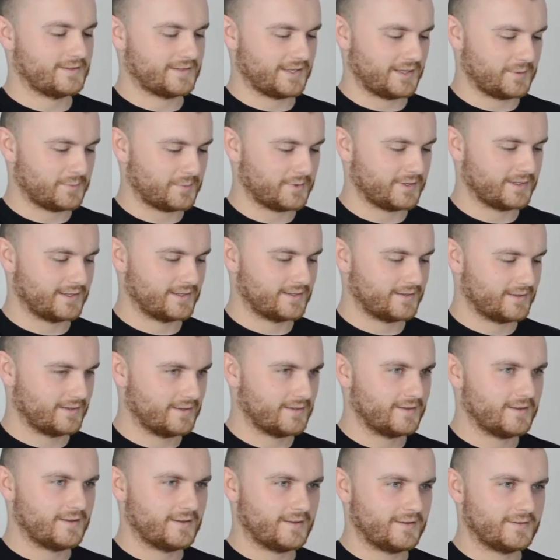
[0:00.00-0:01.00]
typing.
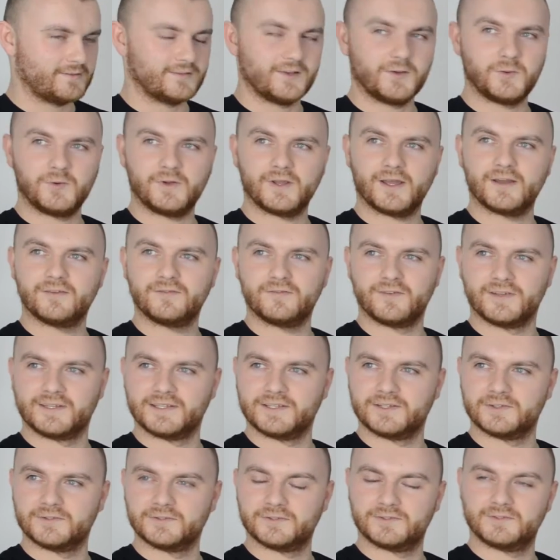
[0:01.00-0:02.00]
And we have
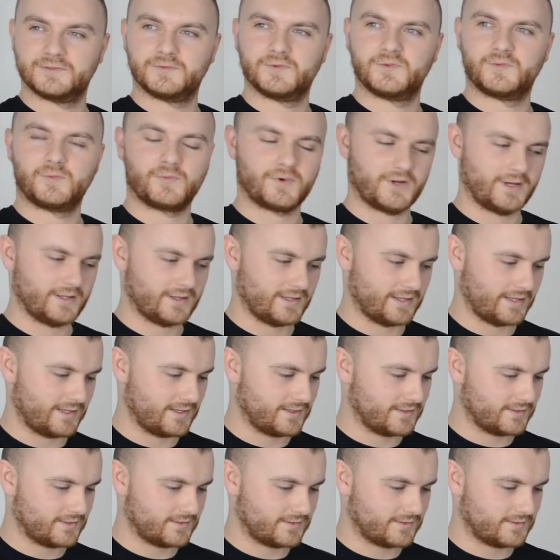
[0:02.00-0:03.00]
video, bright
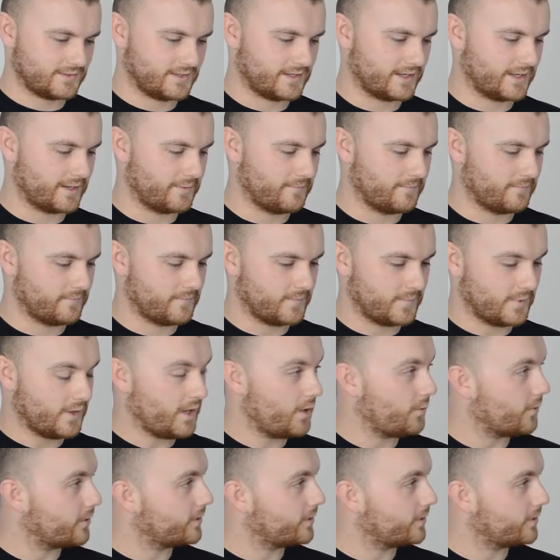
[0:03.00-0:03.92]
lights. Um, how